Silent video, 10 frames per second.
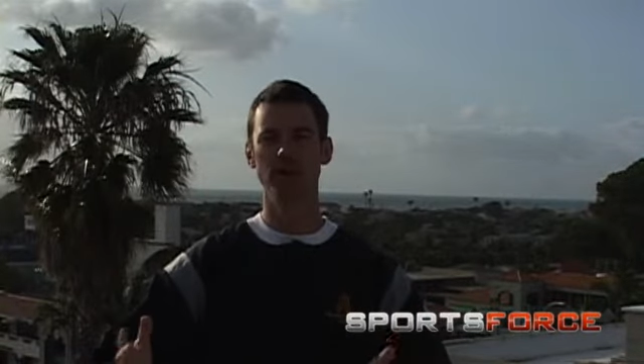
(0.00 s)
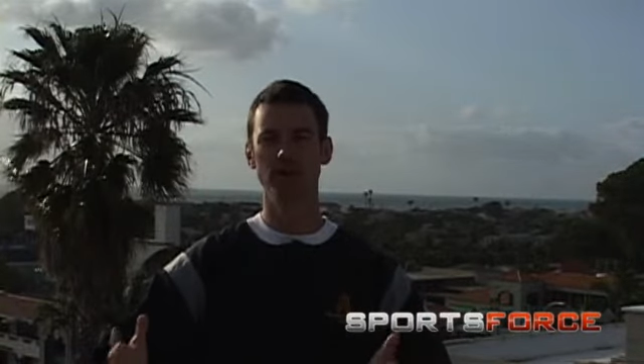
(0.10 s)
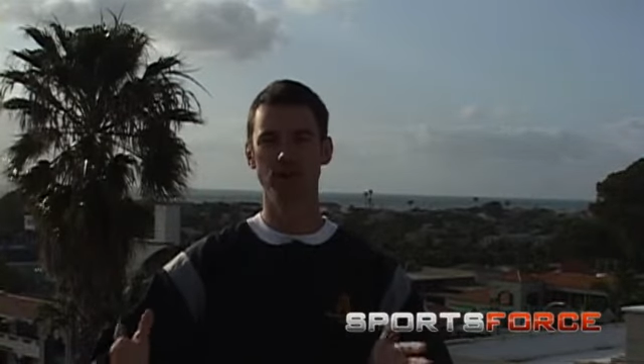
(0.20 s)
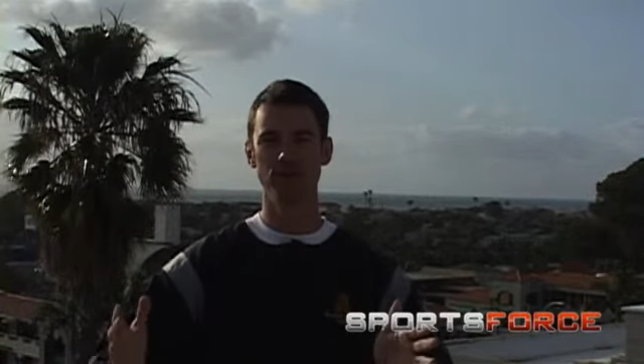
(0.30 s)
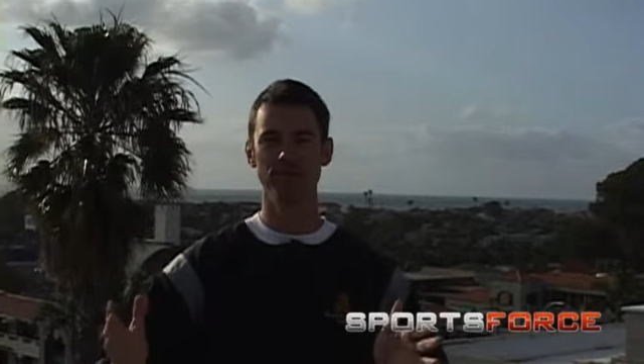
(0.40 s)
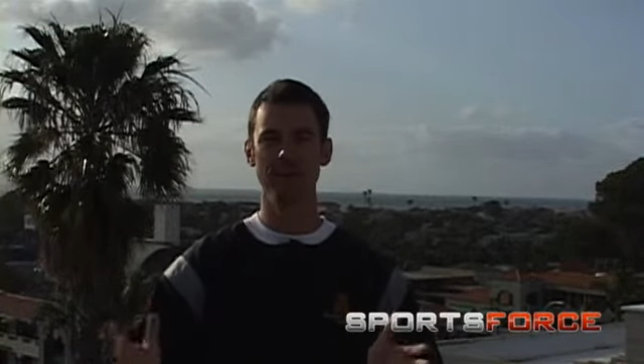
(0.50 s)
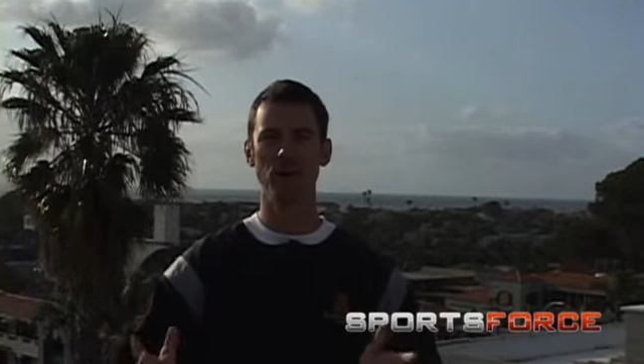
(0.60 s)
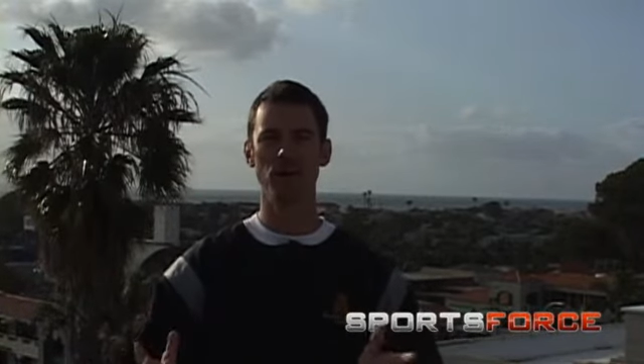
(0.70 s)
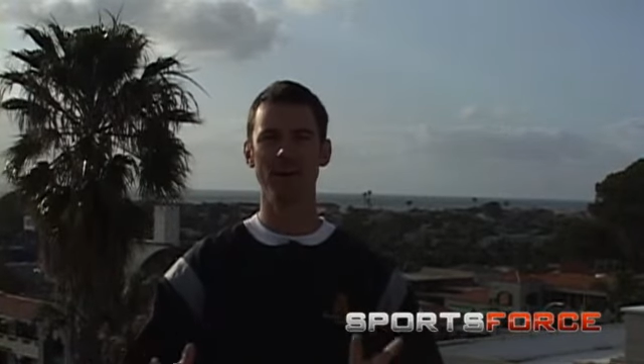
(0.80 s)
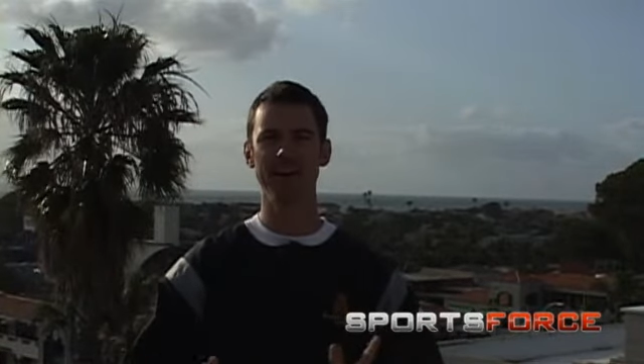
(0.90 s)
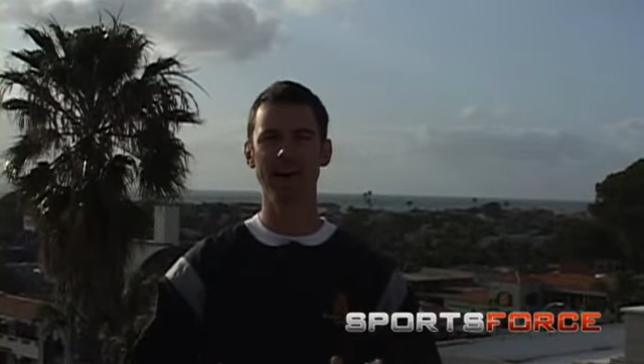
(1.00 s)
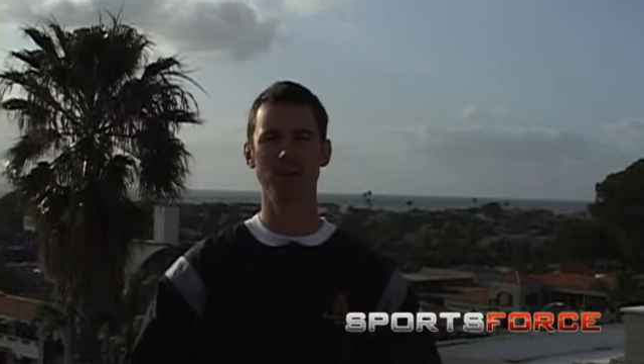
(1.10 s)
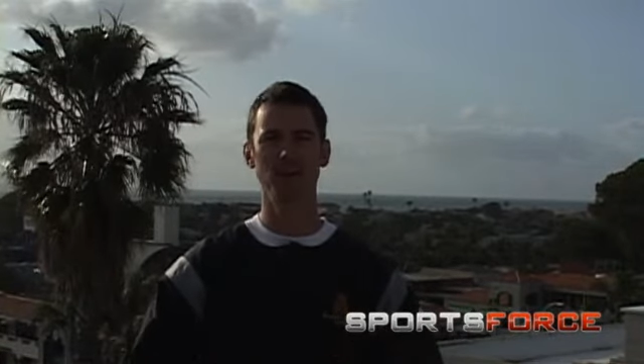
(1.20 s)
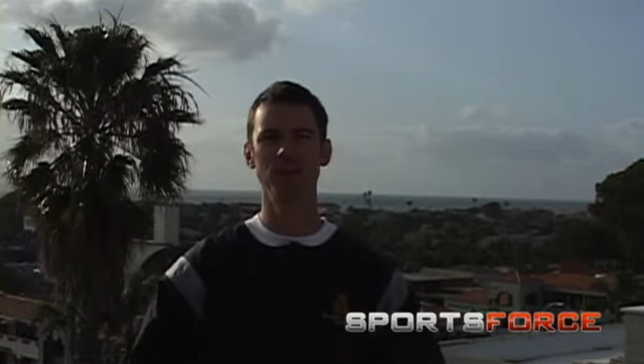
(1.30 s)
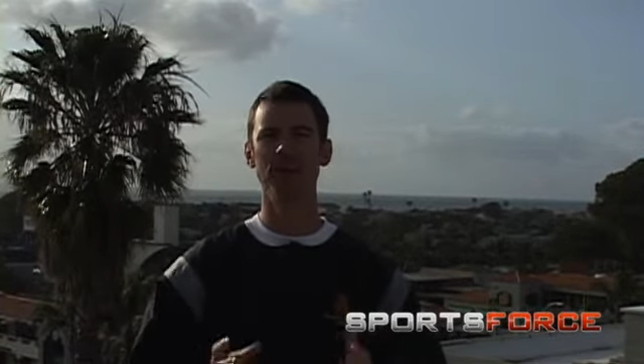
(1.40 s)
year, and you've narrowed it
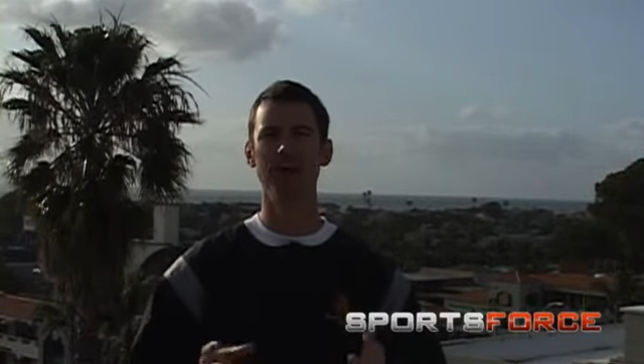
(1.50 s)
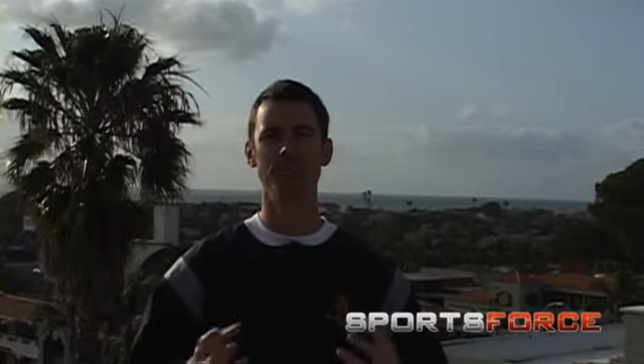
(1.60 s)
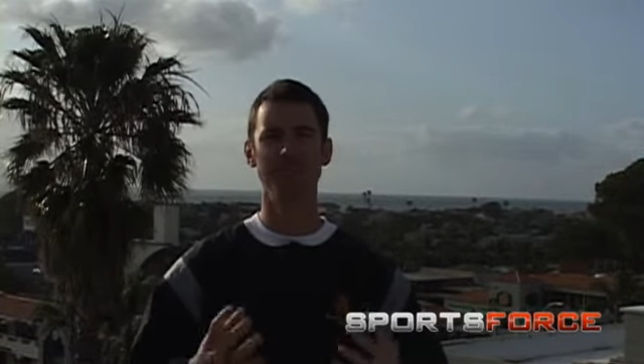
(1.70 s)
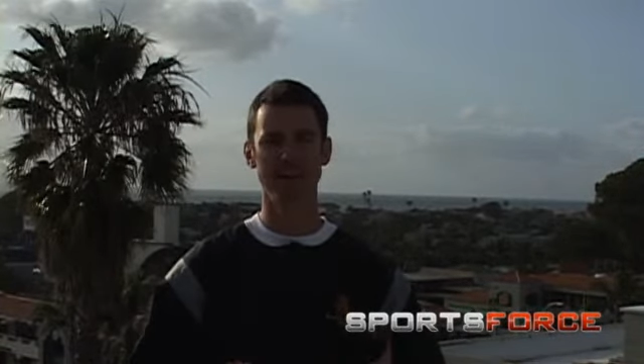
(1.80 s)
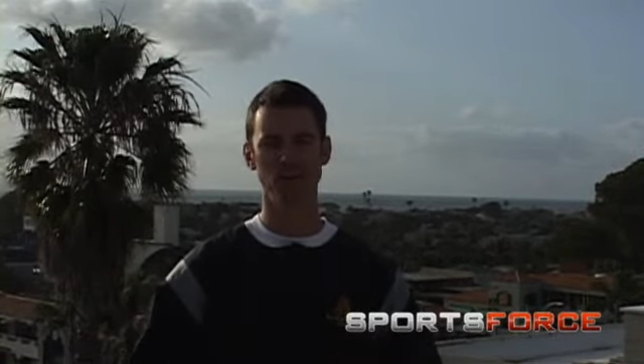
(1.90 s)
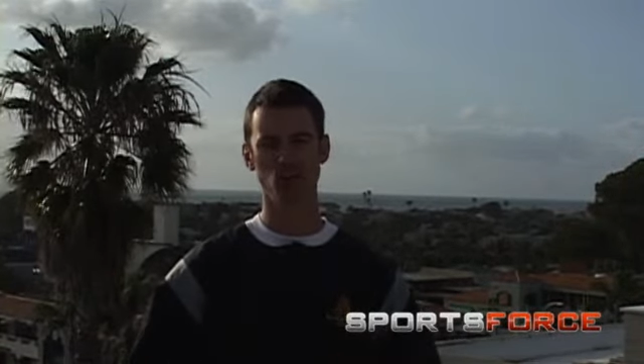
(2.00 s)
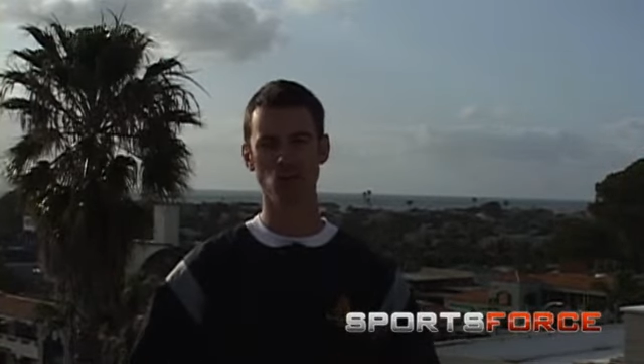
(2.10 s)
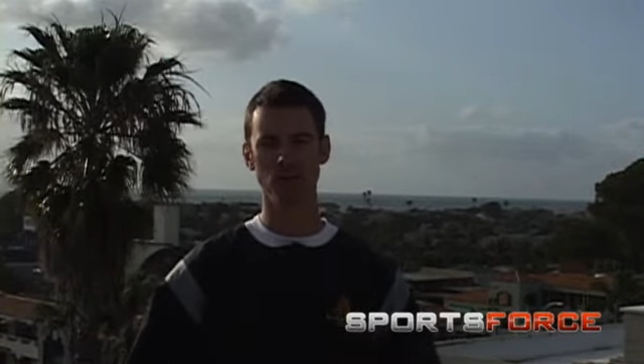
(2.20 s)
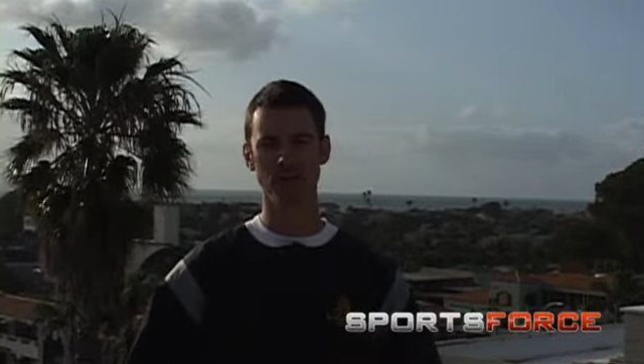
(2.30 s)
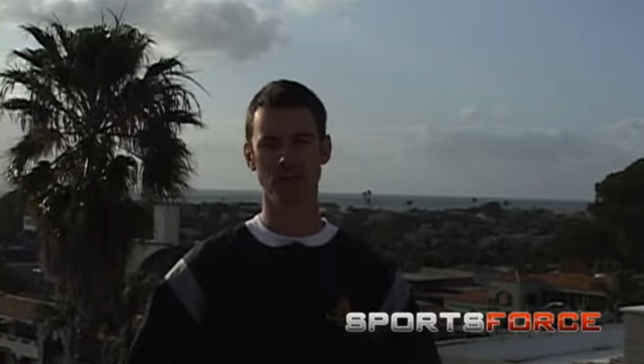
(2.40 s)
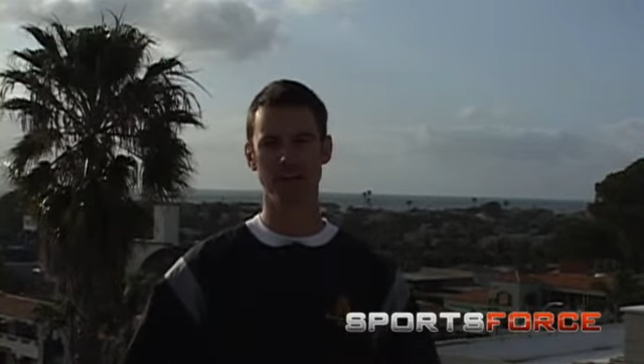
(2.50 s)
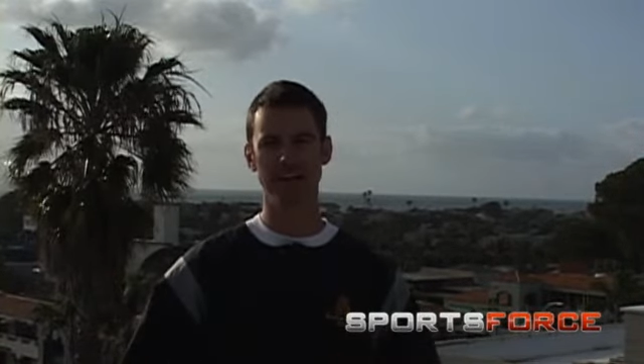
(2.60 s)
down to your top 10 schools.